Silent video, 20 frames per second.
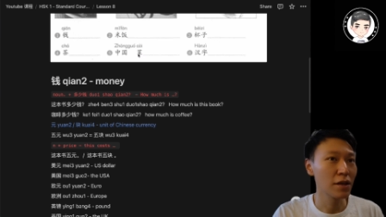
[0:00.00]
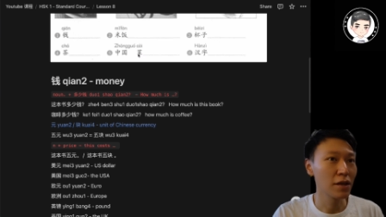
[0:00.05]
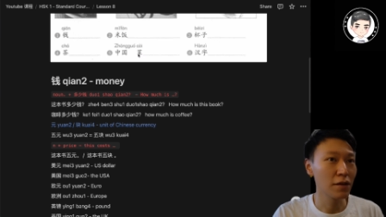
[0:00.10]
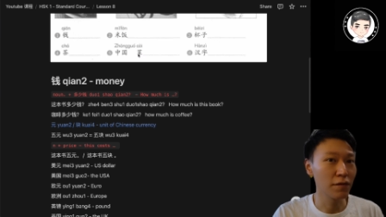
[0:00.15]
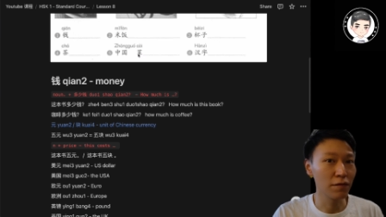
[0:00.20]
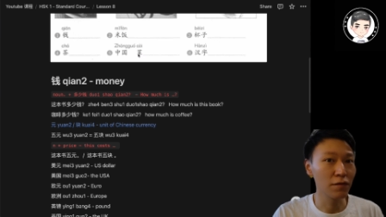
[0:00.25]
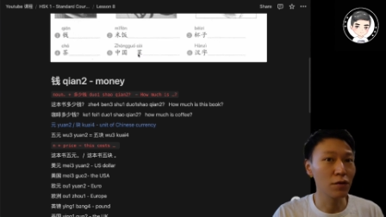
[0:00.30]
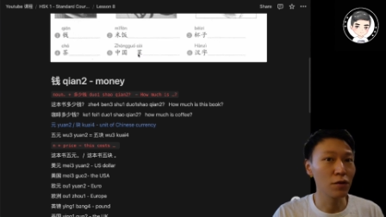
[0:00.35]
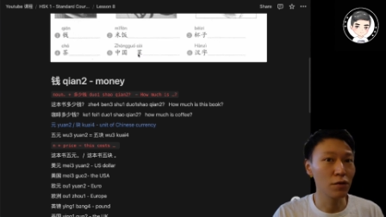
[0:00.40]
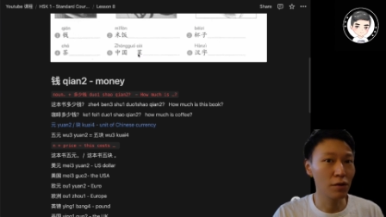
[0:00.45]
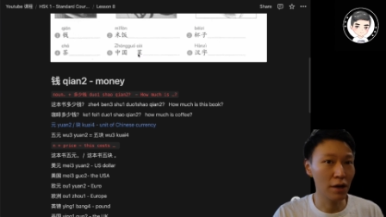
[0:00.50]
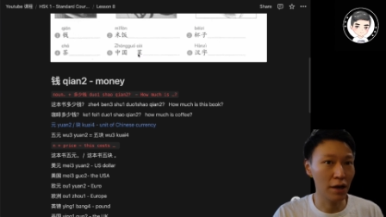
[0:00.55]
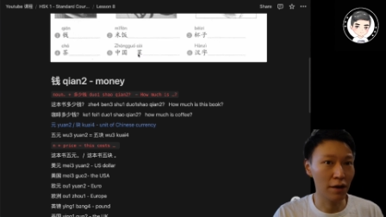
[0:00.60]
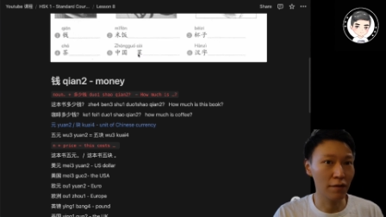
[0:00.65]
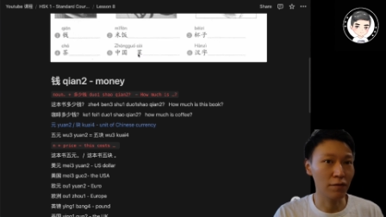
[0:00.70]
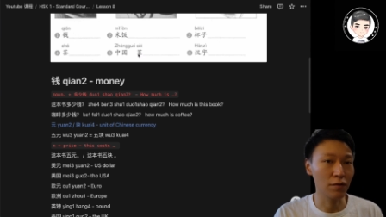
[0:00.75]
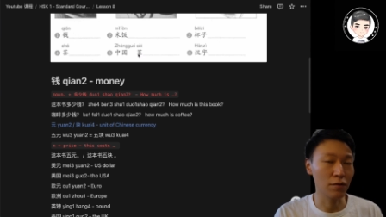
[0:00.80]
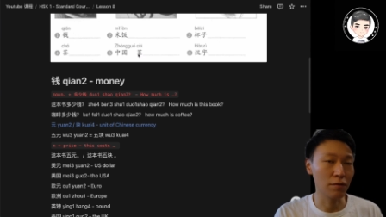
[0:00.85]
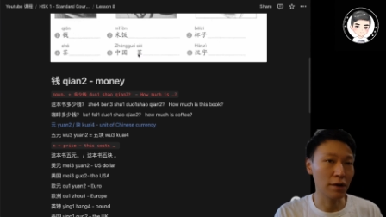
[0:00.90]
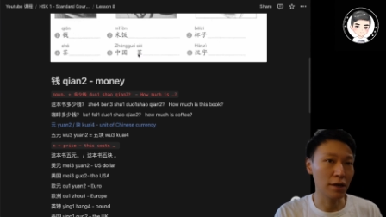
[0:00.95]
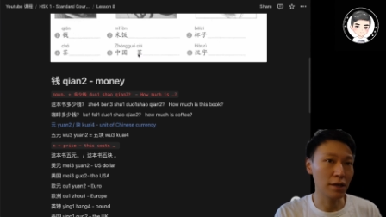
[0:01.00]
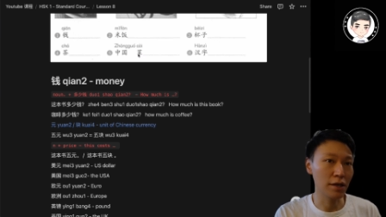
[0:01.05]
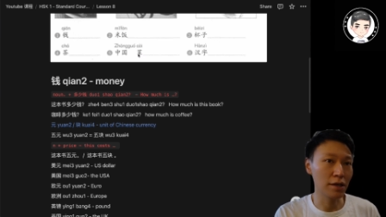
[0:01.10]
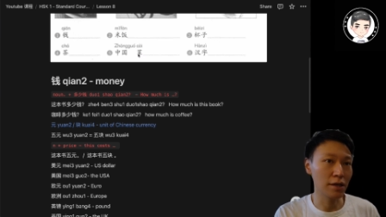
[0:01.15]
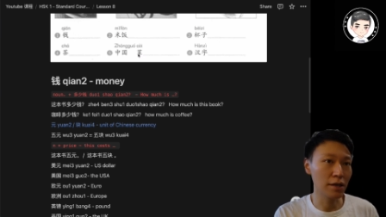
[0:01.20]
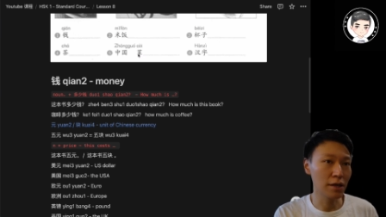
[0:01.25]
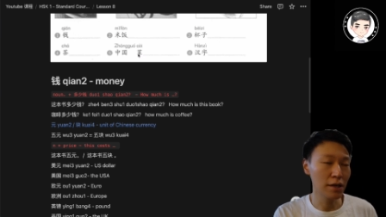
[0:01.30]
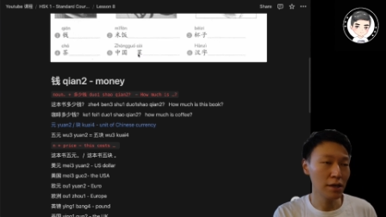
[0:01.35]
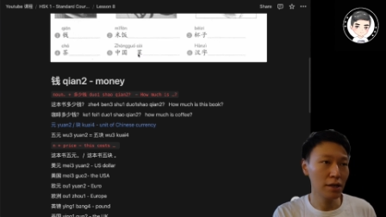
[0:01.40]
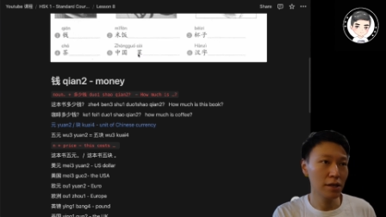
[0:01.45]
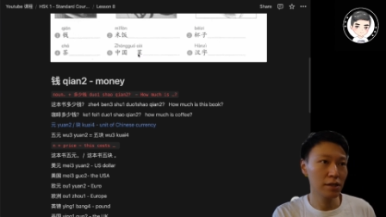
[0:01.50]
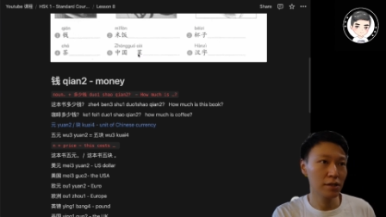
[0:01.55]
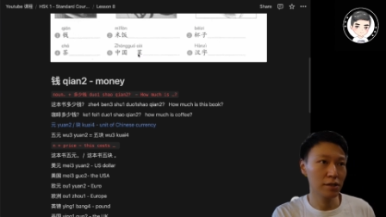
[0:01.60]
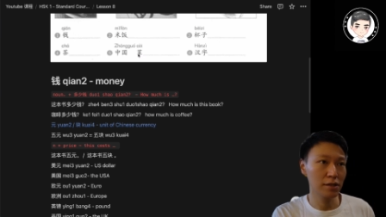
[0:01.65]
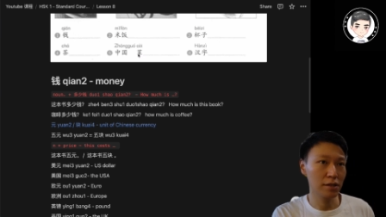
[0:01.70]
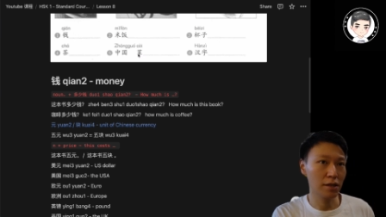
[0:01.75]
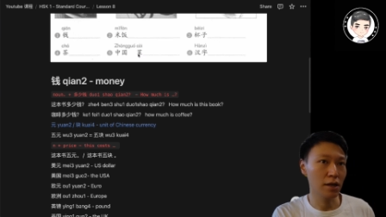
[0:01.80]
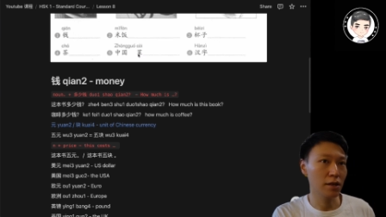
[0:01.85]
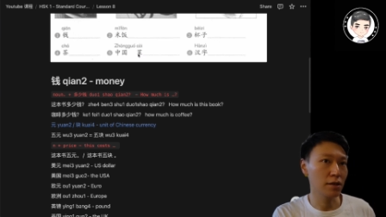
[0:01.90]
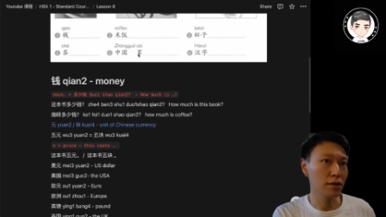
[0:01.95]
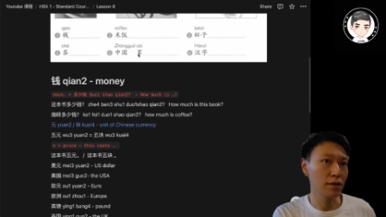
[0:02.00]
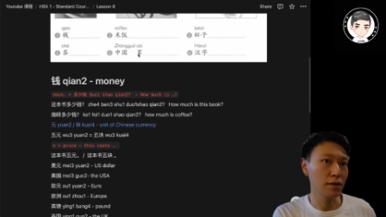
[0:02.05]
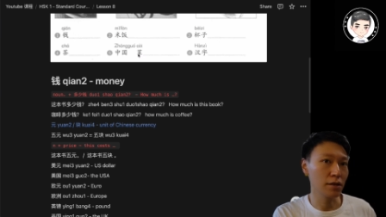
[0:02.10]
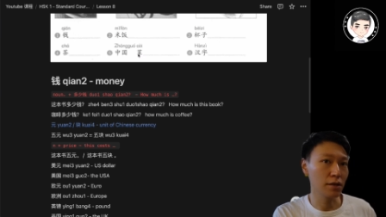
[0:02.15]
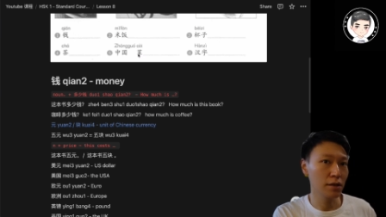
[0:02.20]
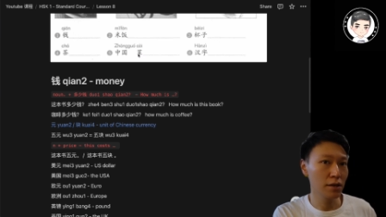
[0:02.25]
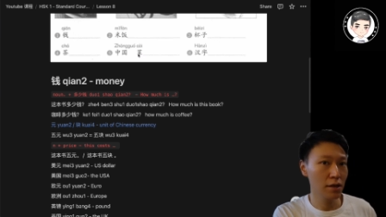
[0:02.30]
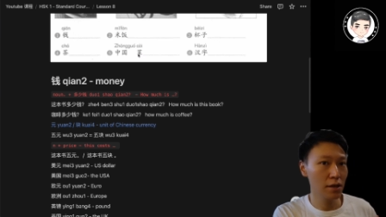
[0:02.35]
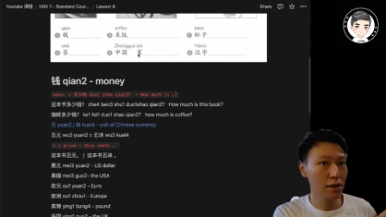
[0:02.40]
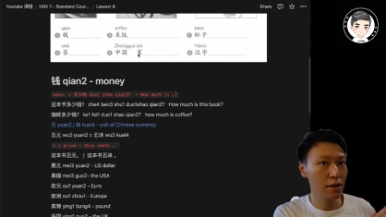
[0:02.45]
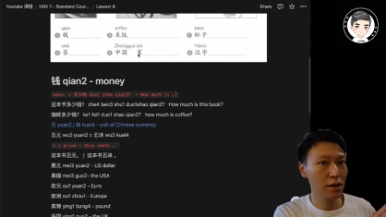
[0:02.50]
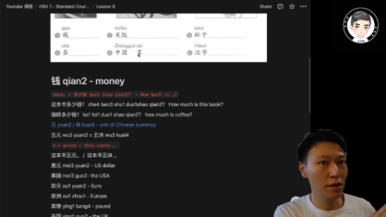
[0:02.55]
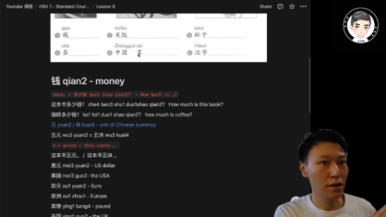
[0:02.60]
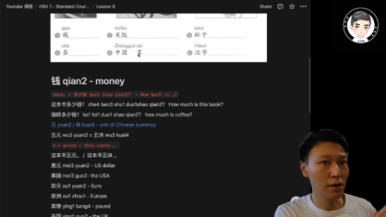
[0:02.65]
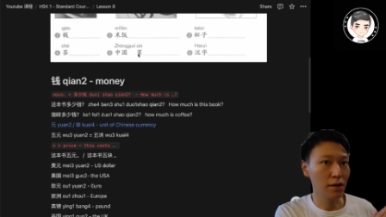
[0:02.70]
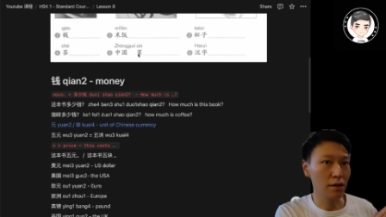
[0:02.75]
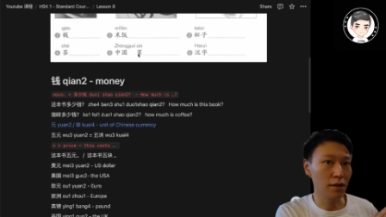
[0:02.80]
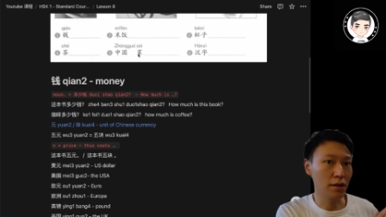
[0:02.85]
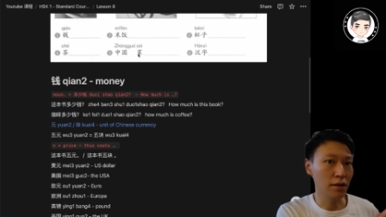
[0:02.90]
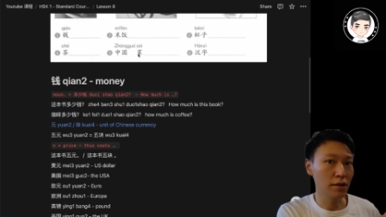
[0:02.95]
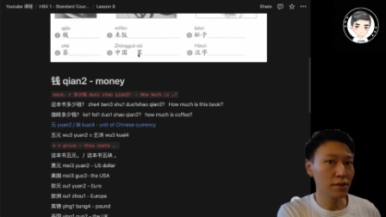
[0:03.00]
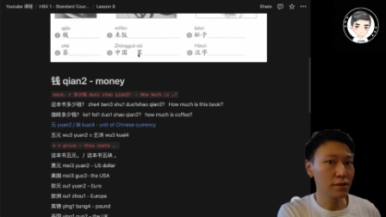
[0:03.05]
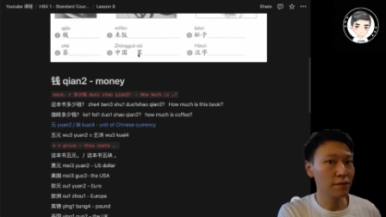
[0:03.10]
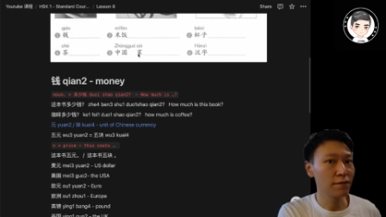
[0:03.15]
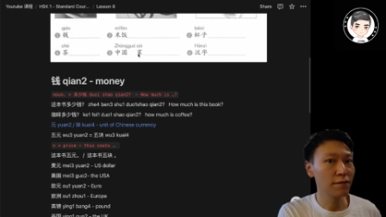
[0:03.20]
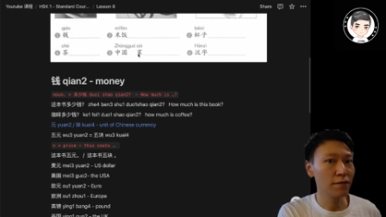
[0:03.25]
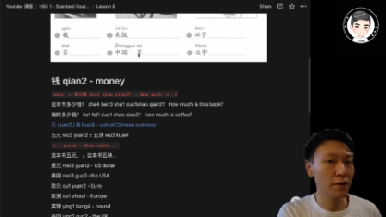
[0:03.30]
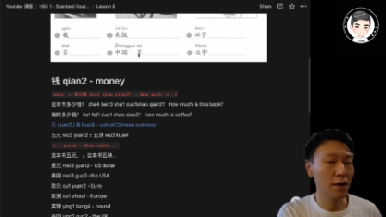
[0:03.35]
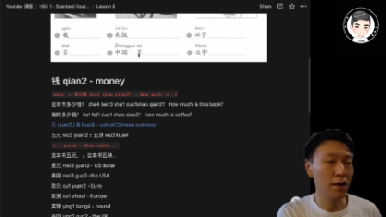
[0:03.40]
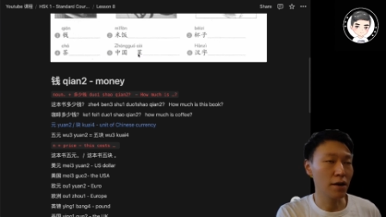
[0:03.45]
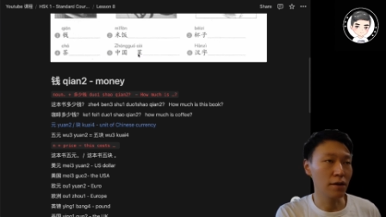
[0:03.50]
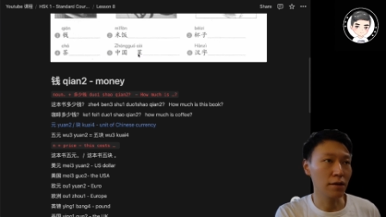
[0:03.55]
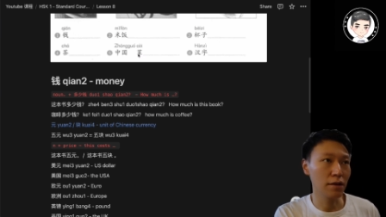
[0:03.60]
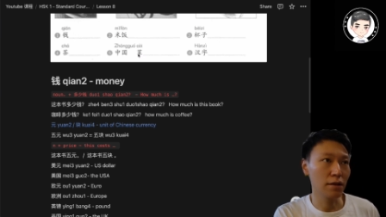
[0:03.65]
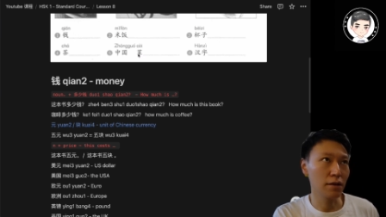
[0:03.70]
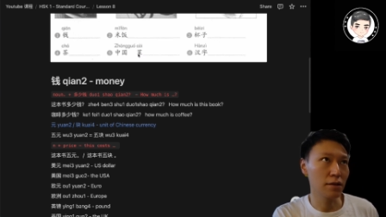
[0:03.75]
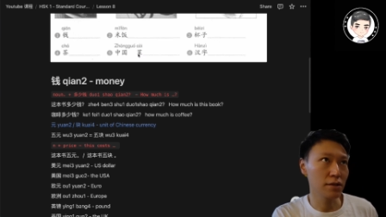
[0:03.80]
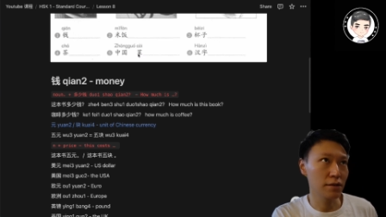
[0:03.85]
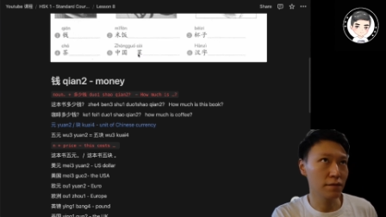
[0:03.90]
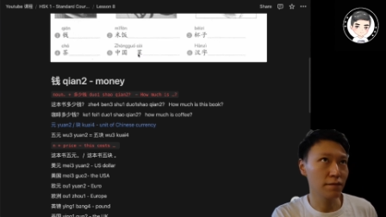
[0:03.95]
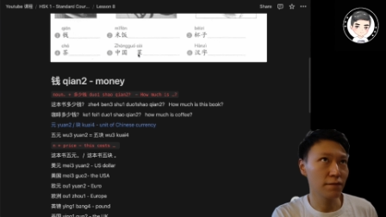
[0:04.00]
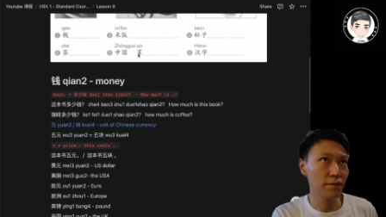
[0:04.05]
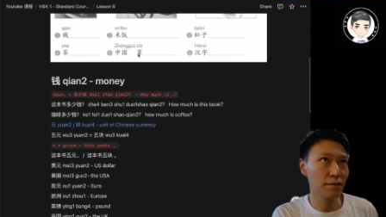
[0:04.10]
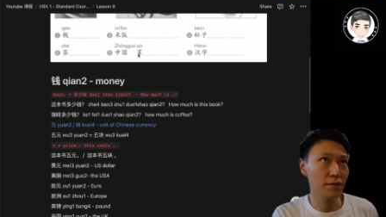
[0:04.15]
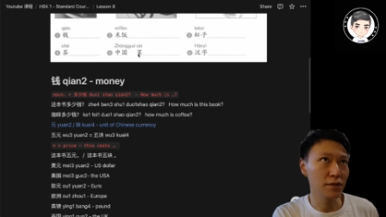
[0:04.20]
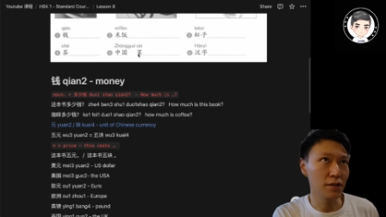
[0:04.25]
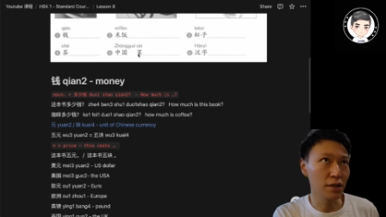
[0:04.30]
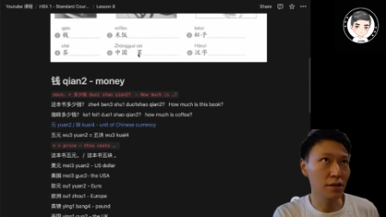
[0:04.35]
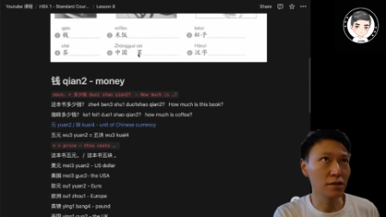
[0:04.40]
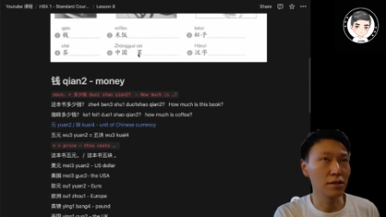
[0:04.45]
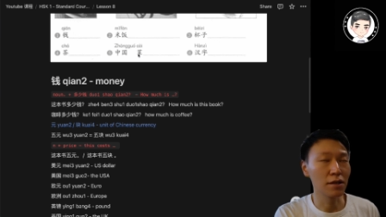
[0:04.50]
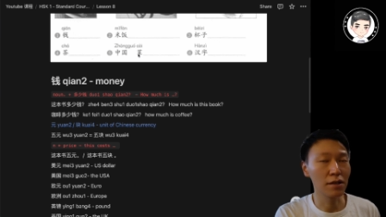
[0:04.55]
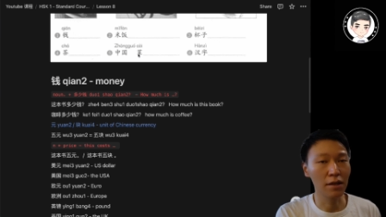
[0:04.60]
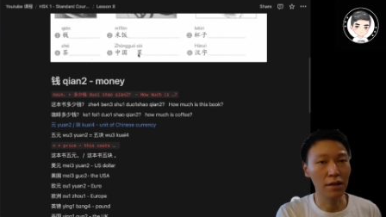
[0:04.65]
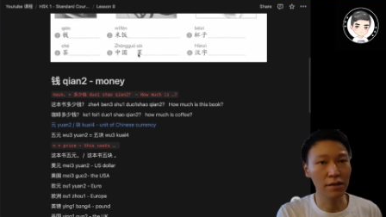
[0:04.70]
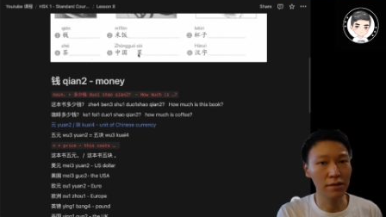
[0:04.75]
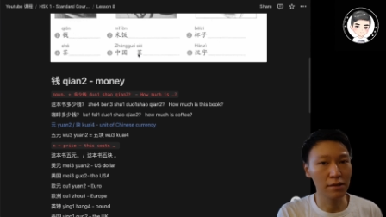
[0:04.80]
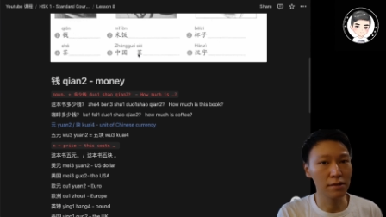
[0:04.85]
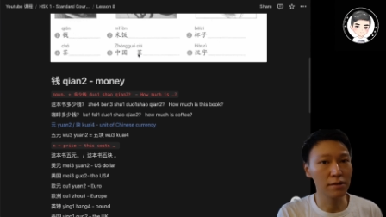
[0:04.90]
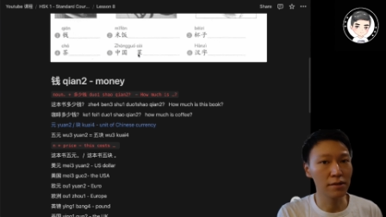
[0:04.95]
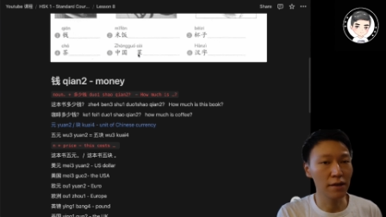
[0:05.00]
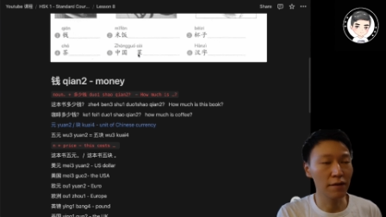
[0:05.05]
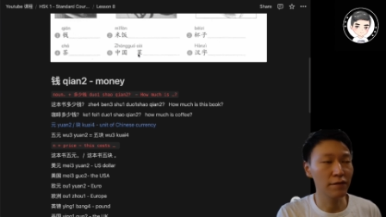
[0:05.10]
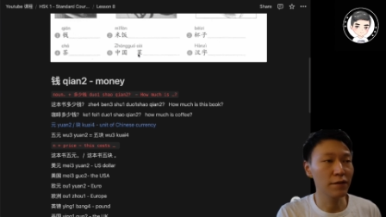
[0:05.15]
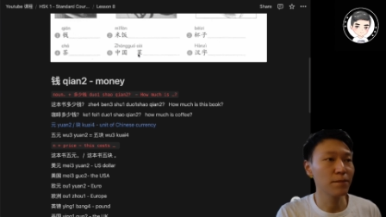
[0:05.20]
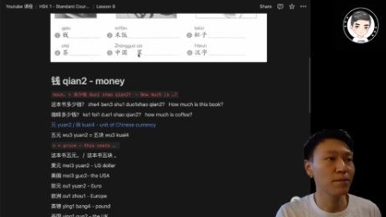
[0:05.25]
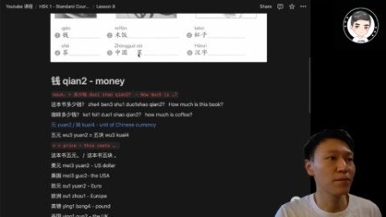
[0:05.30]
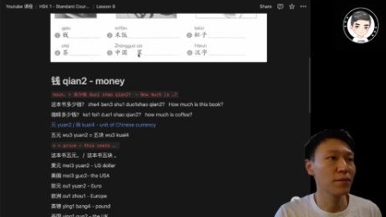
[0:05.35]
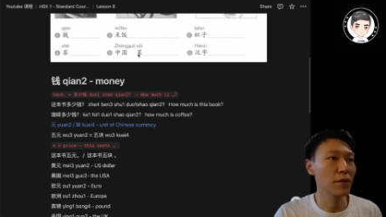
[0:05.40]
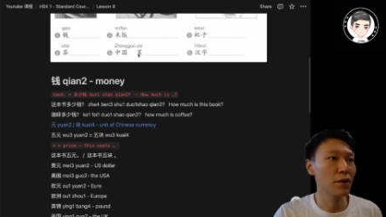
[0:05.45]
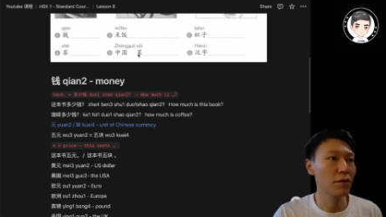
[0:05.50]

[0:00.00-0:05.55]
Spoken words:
If you have already studied lesson 5, lesson 6, and lesson 7.